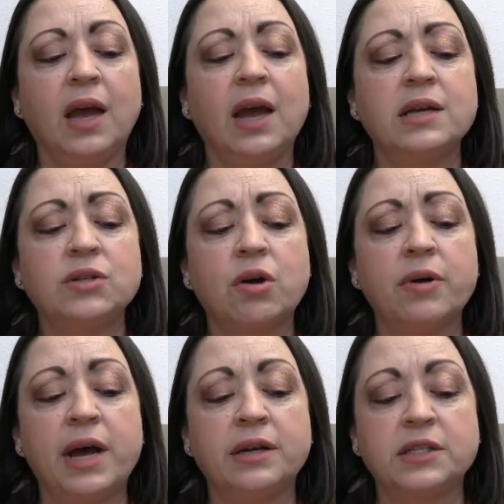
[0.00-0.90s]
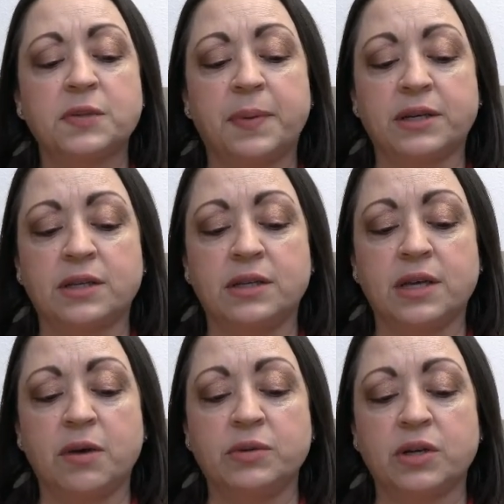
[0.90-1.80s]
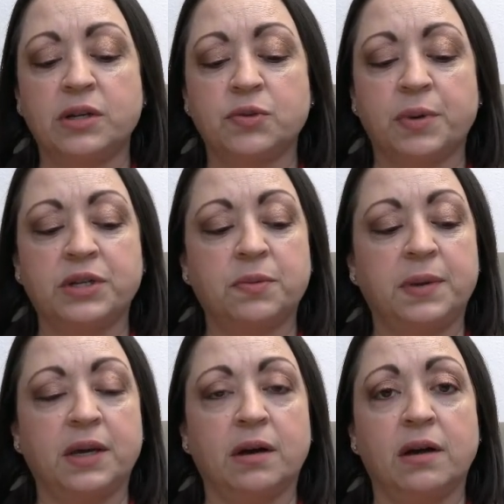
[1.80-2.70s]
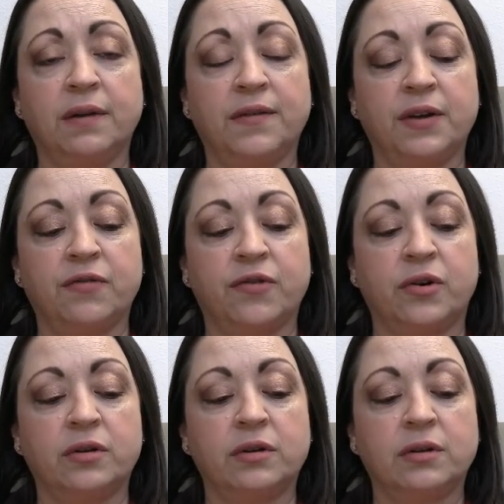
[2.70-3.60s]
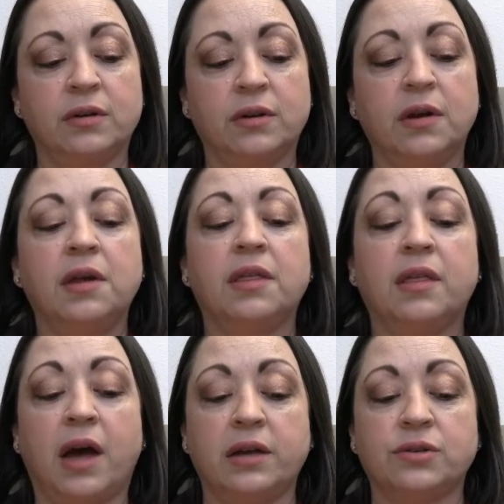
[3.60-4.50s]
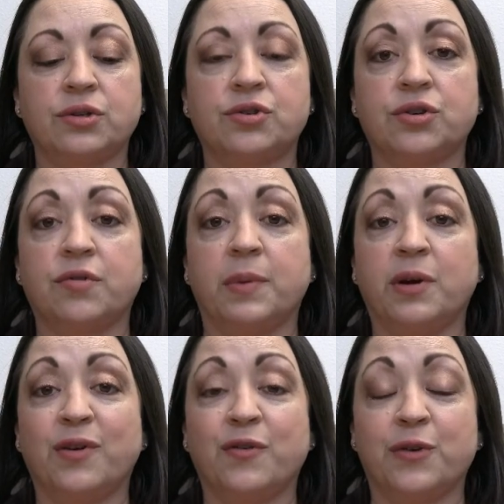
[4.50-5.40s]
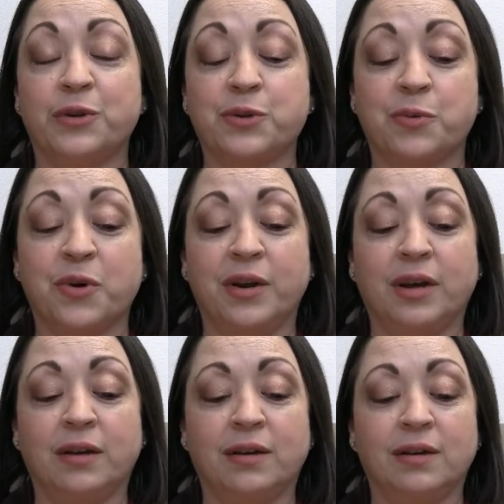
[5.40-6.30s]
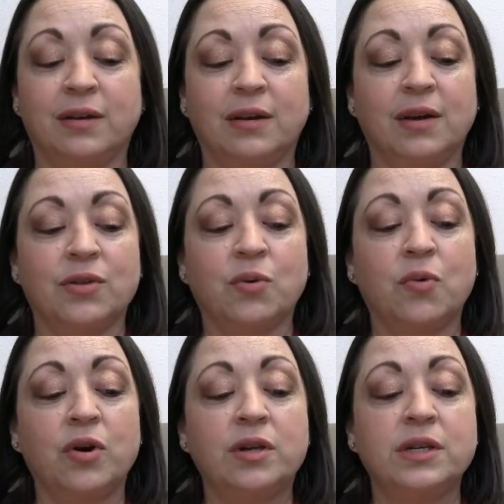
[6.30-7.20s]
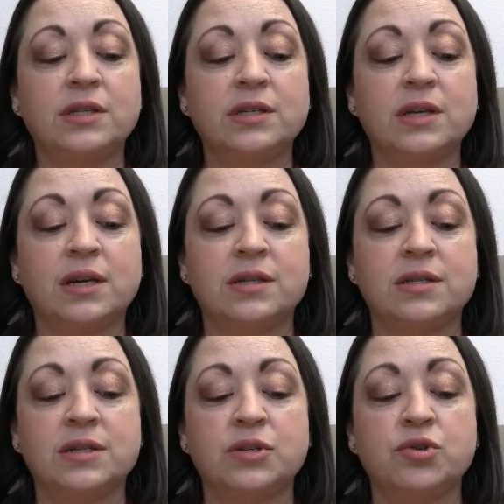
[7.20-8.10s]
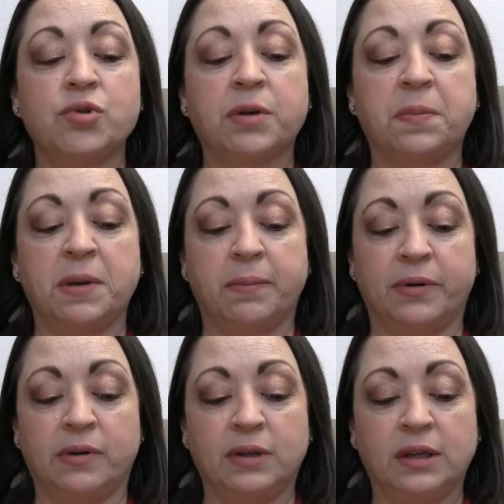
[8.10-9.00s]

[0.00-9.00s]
As Aru had expected, the day was on its way to being uneventful. That should have been her first warning. The world has a tendency to trick people.